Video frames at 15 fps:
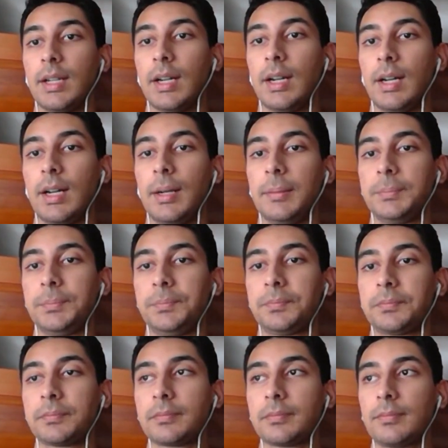And
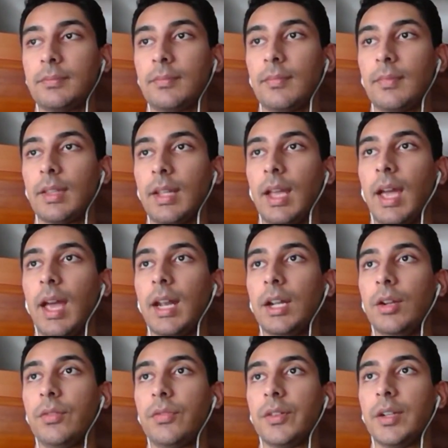I
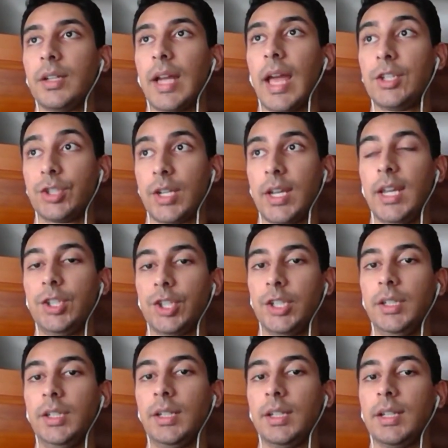know for
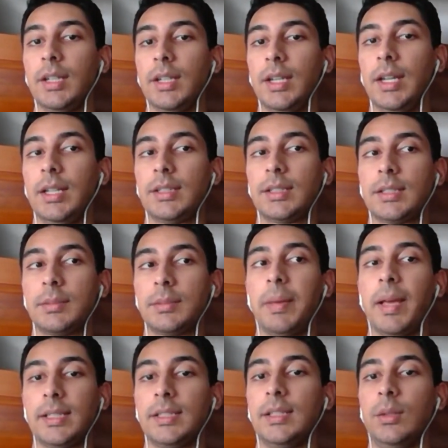education, it's
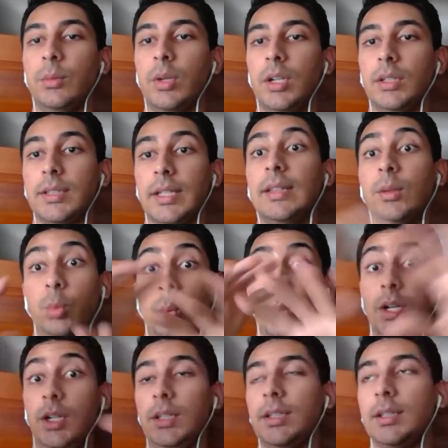best in the world. In the
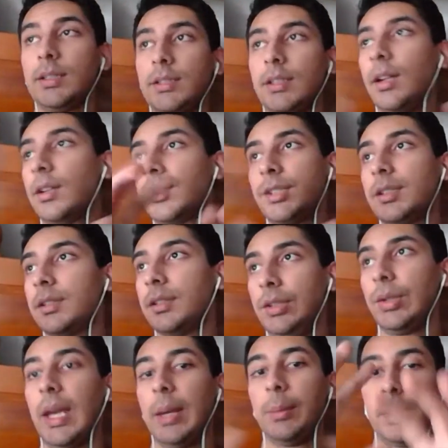world. It's not just
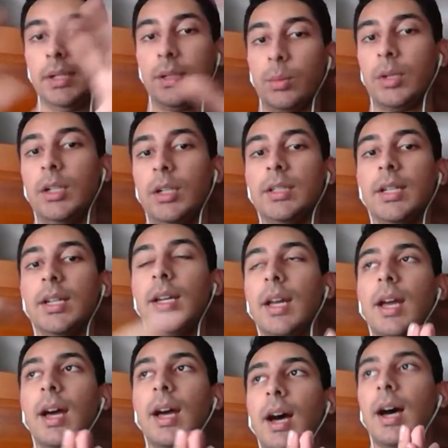UK, but in the world.
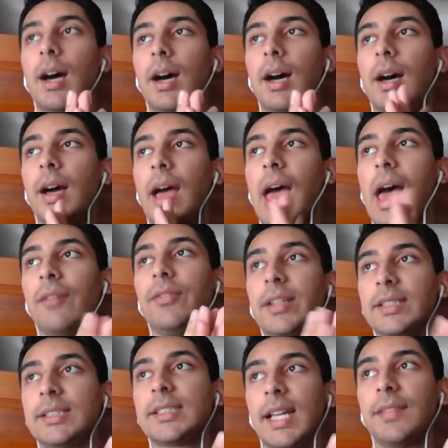
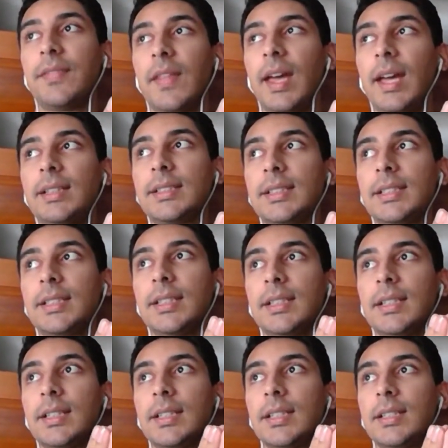Having said that,
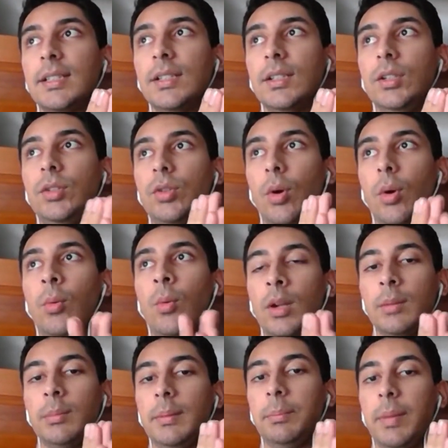you don't
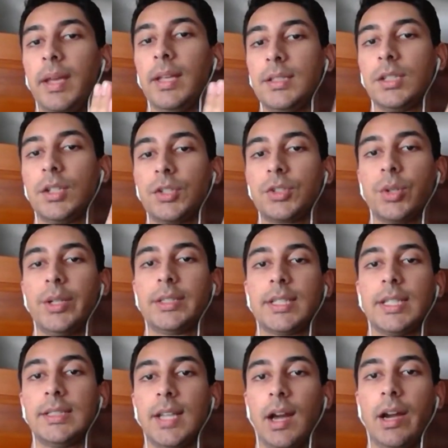want to be basing your choice
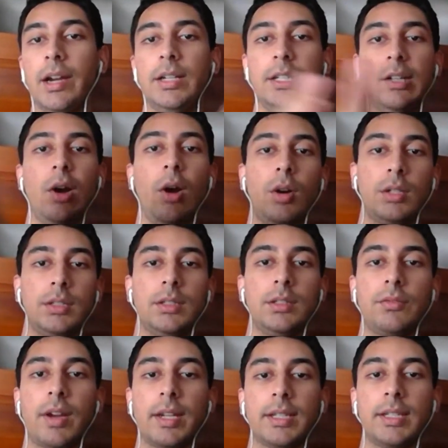entirely on
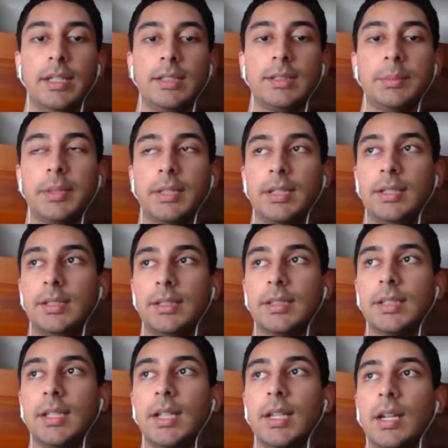rankings
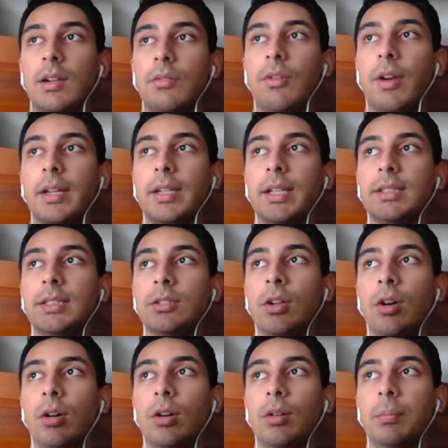because rankings are
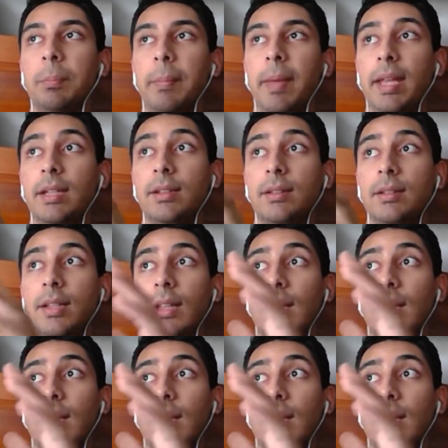not made